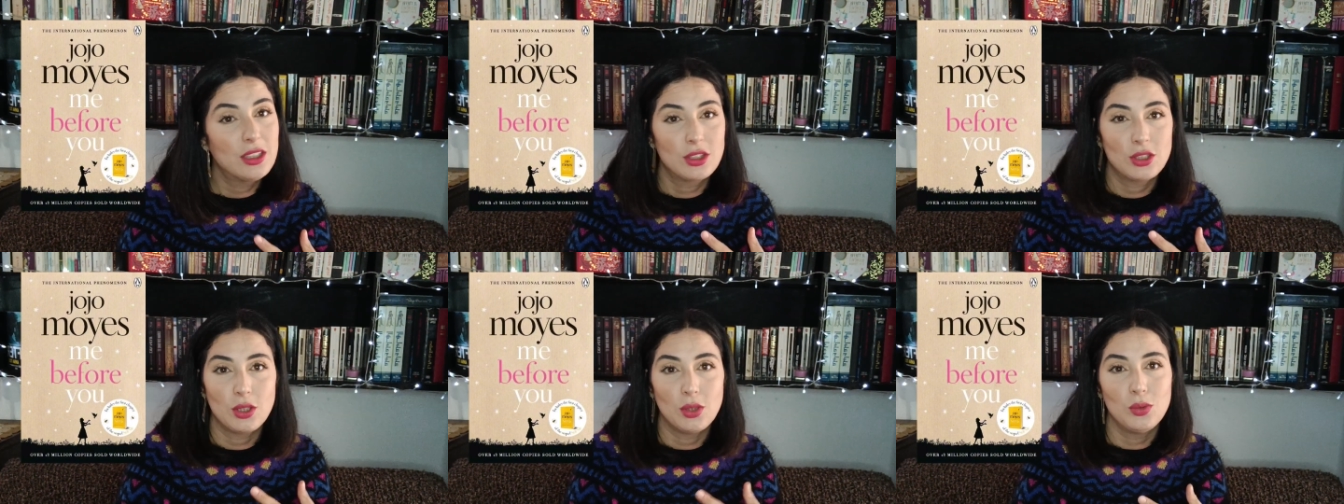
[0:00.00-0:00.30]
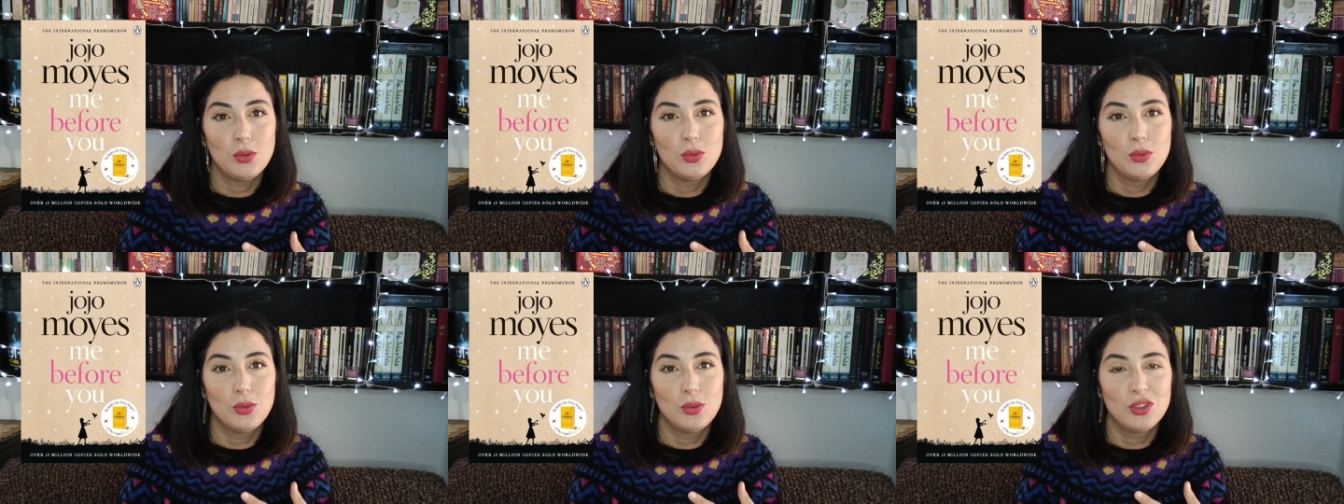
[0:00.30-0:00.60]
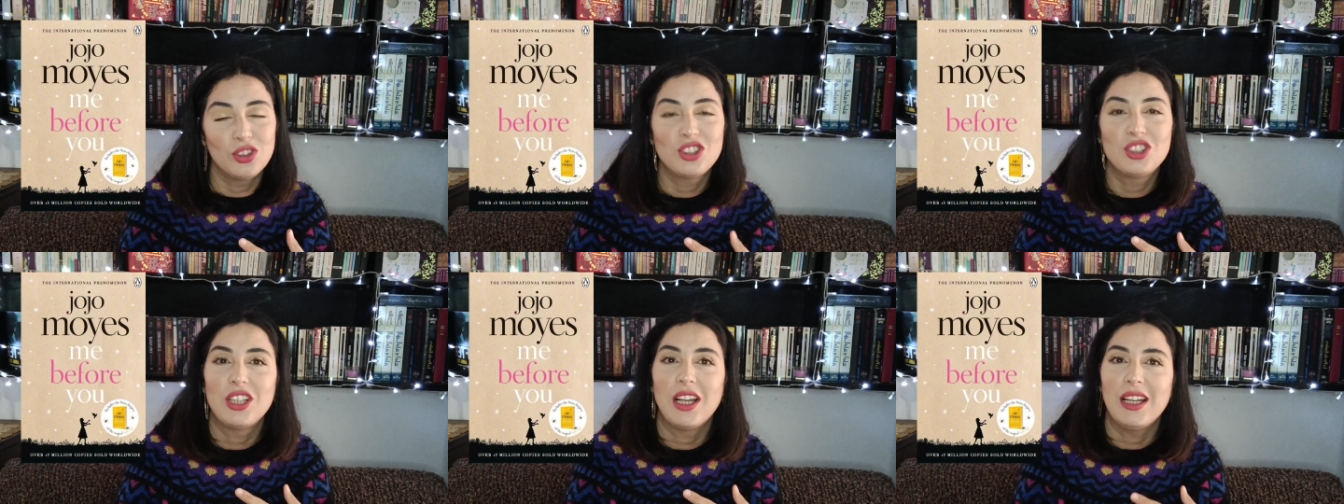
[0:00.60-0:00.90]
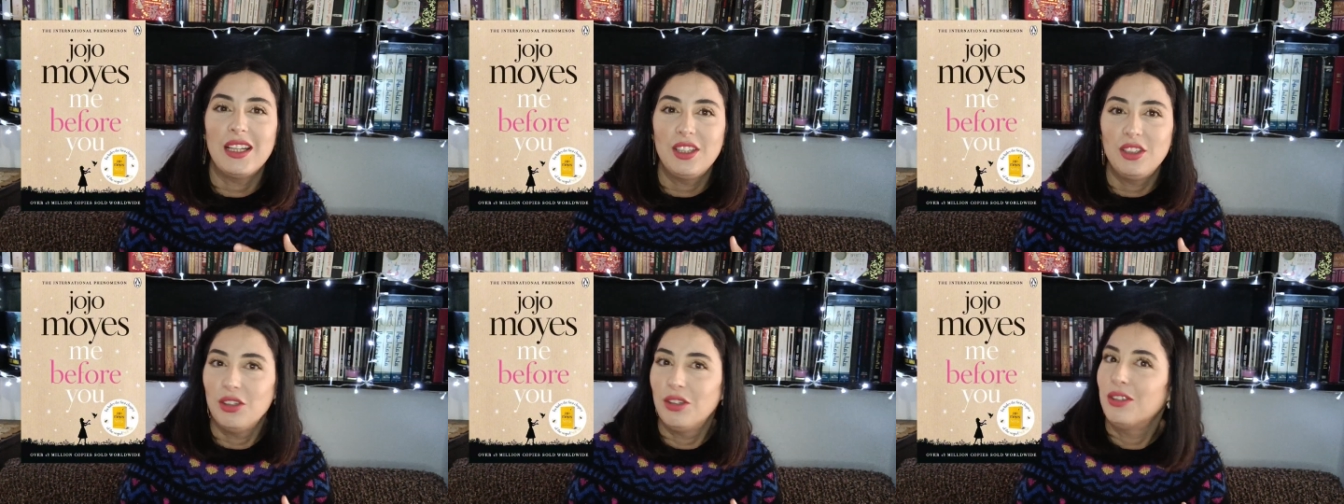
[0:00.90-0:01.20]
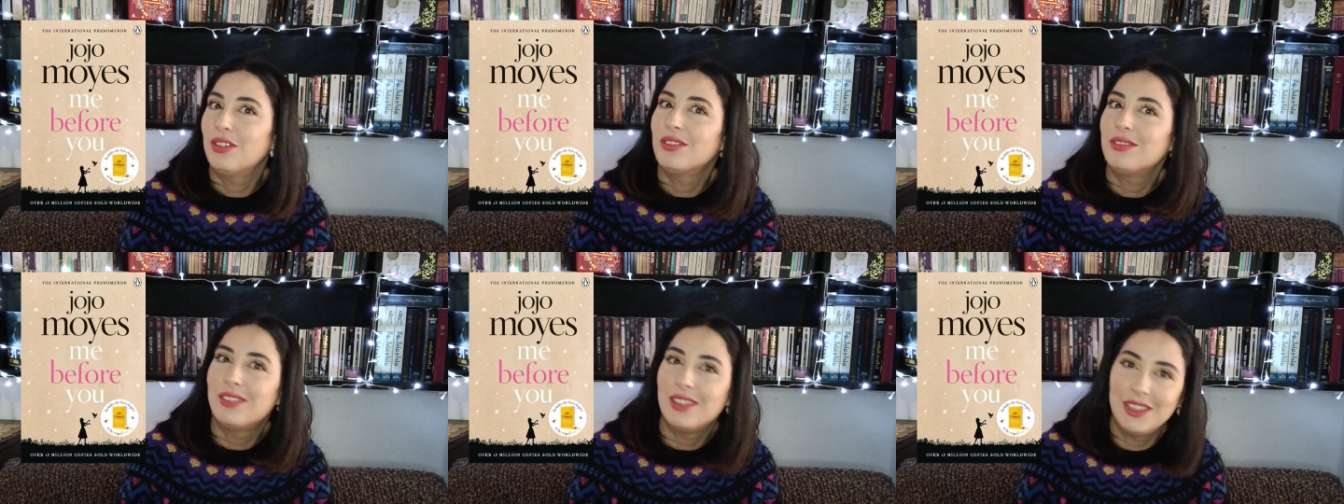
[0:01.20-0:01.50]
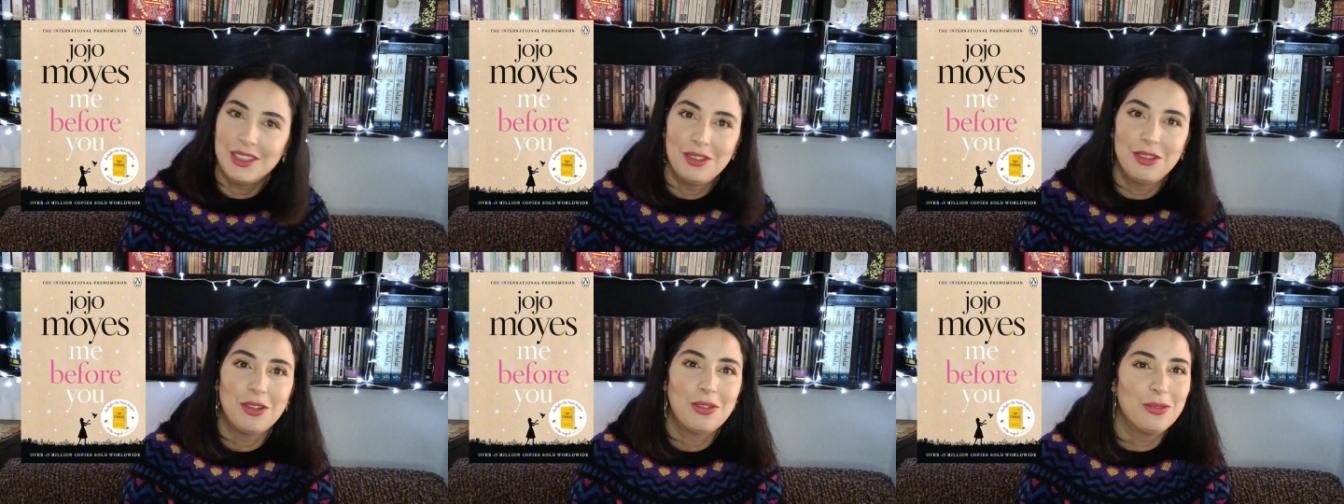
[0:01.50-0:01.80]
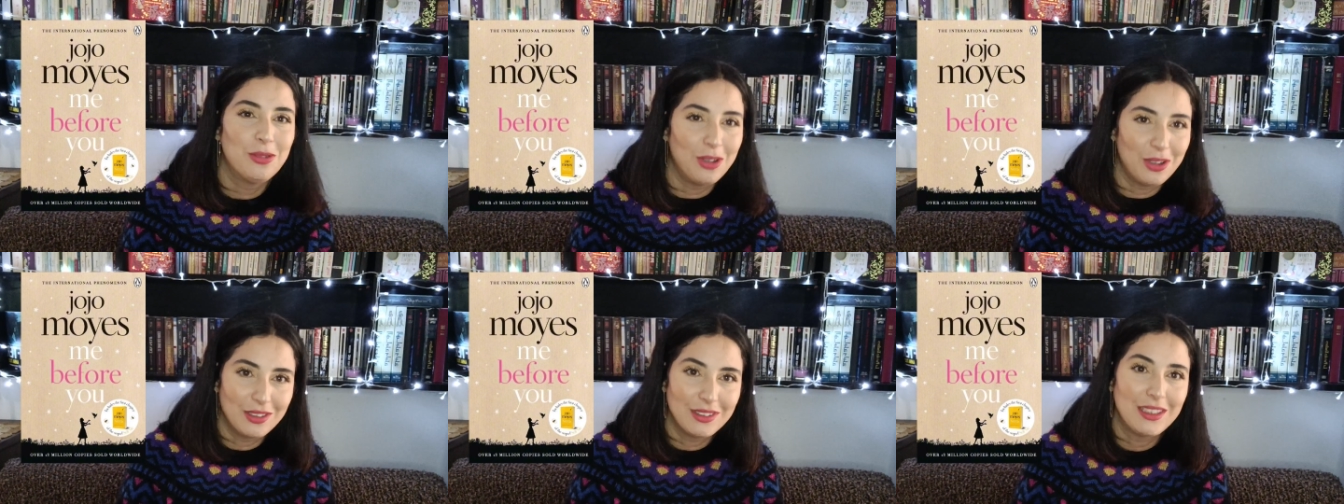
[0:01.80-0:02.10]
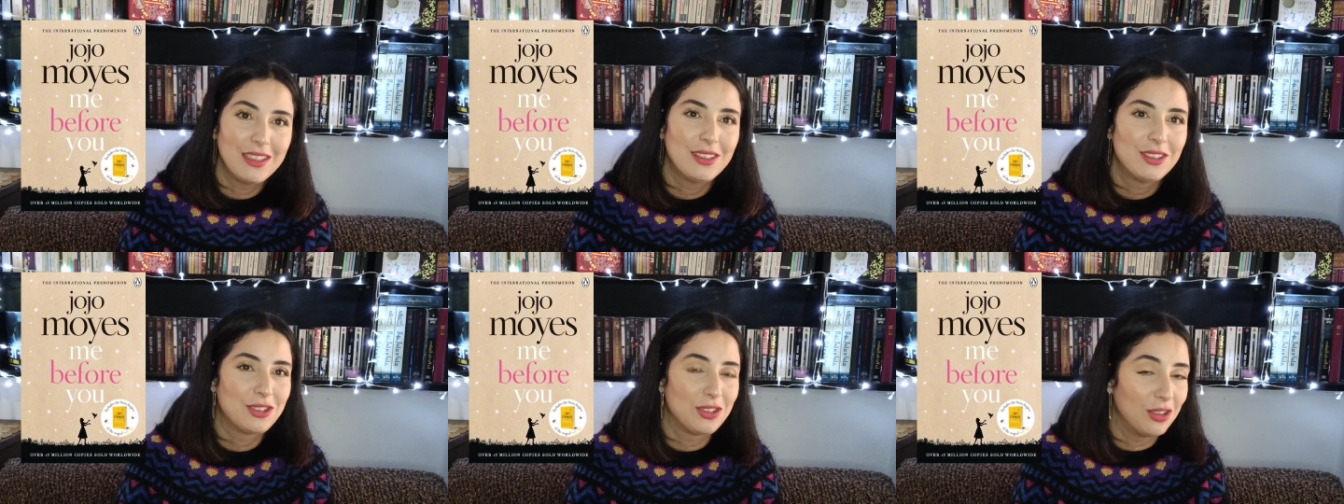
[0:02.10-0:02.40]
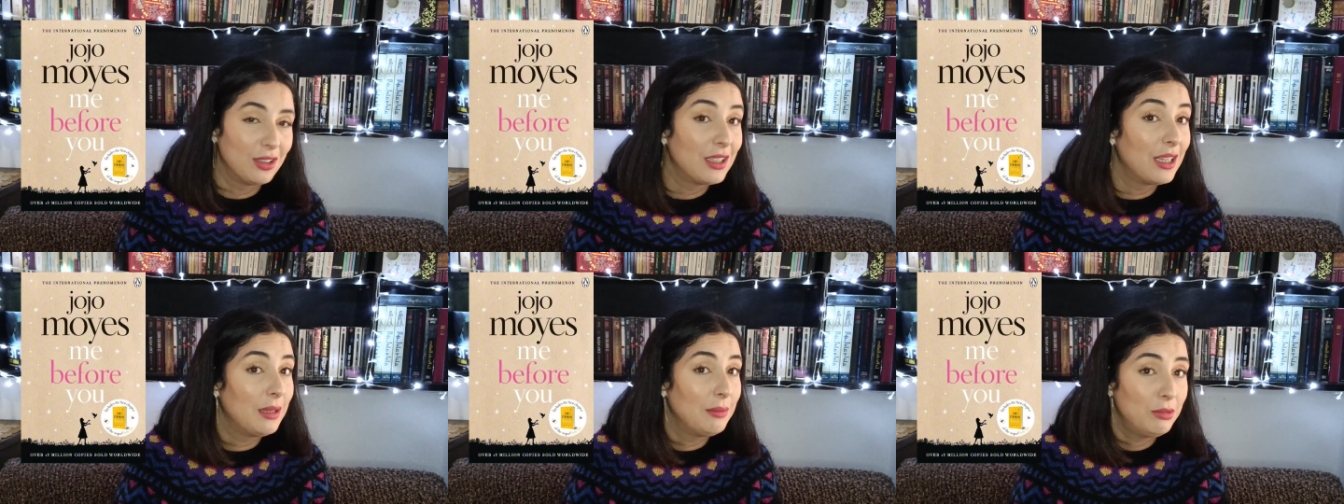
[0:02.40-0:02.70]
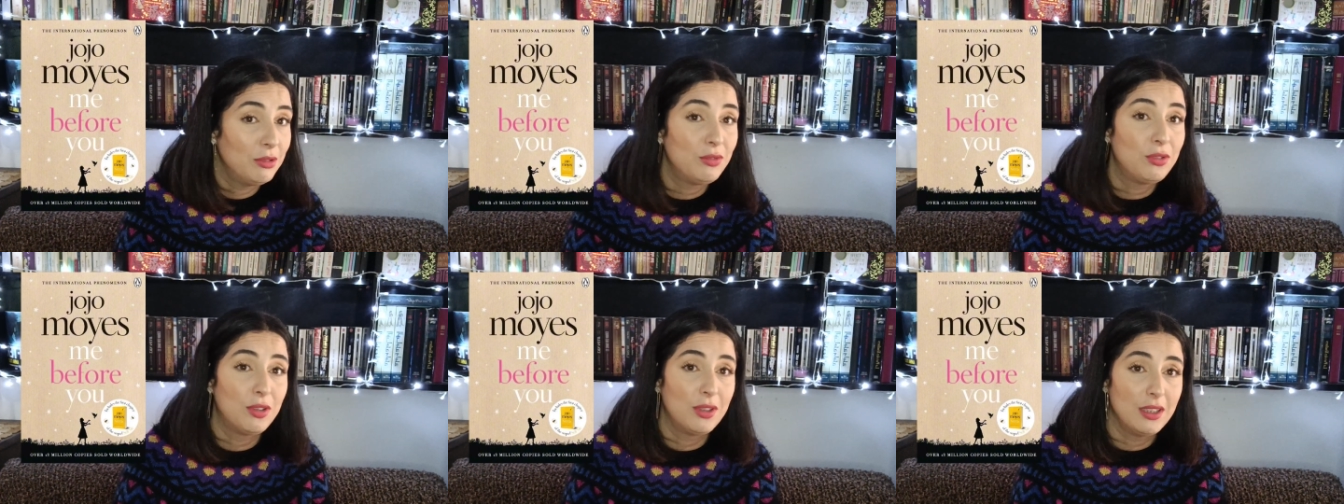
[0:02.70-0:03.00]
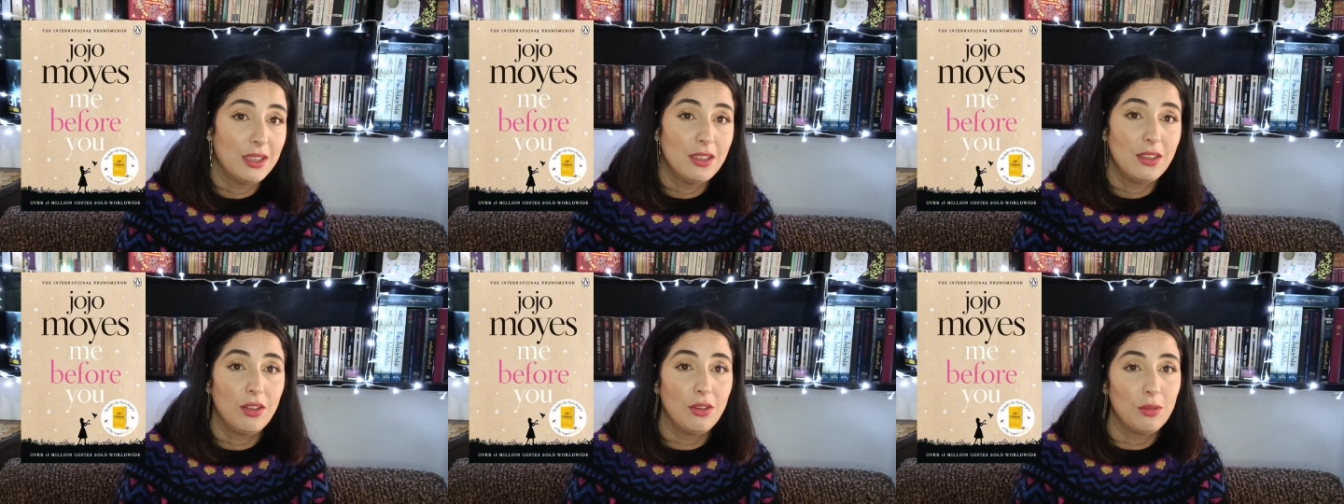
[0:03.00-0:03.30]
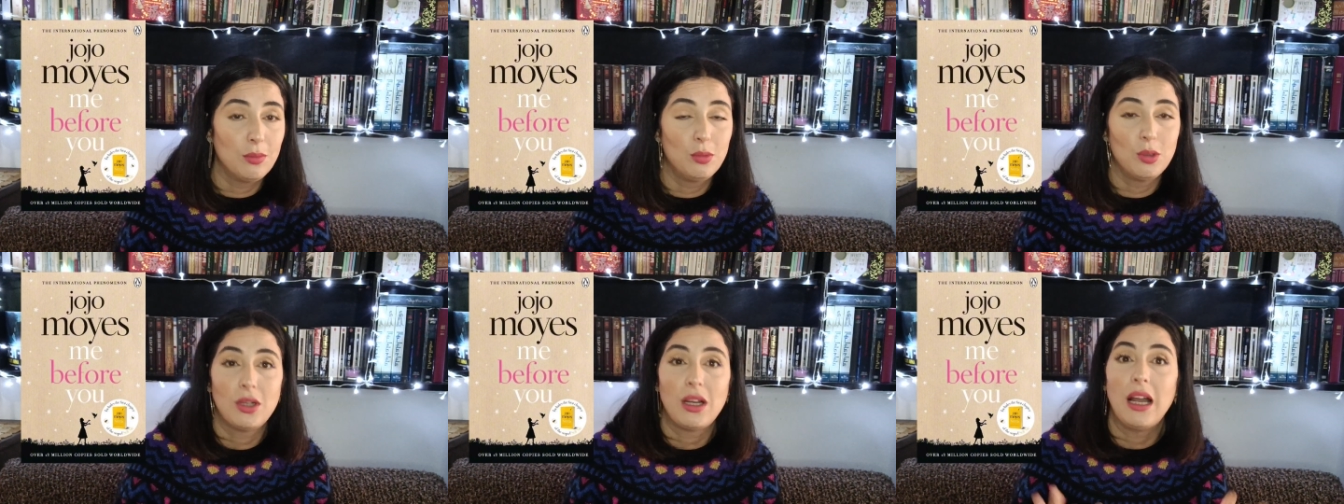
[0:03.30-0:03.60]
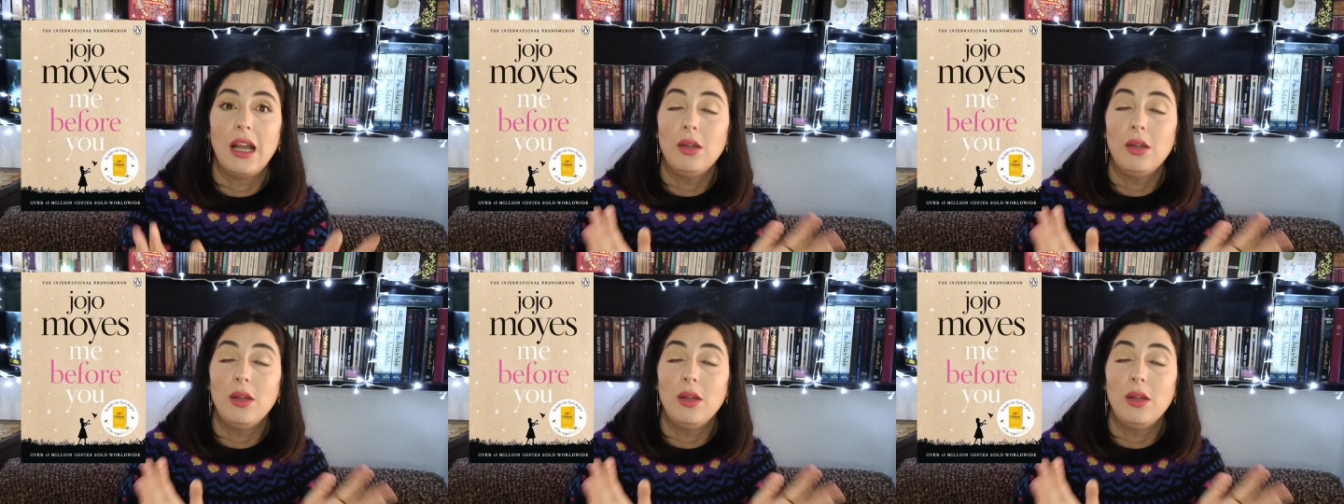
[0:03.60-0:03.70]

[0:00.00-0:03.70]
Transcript: so check your trigger warnings again before reading the book.